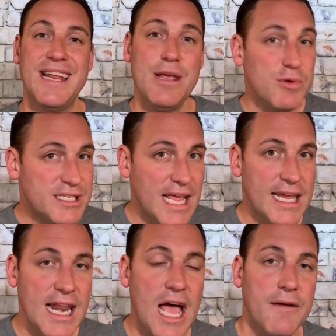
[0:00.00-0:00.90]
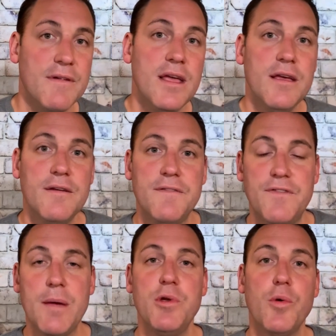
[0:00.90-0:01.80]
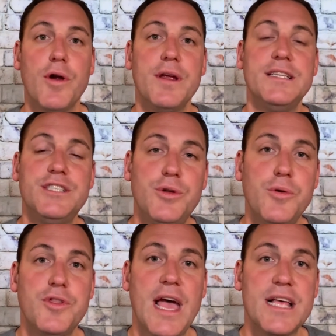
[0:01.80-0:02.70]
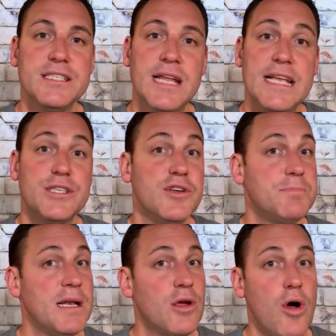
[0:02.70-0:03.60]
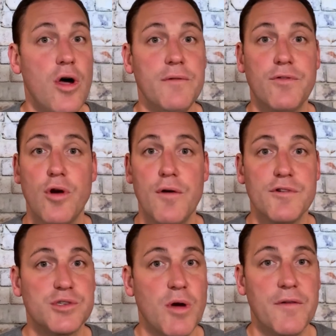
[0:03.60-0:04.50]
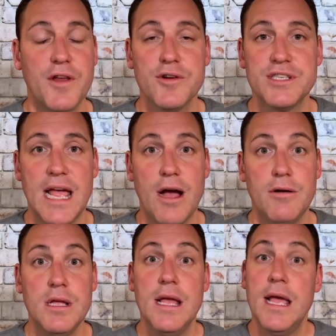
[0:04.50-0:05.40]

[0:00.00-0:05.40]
He was taken out February 2008, so he's been gone for over 12 years now.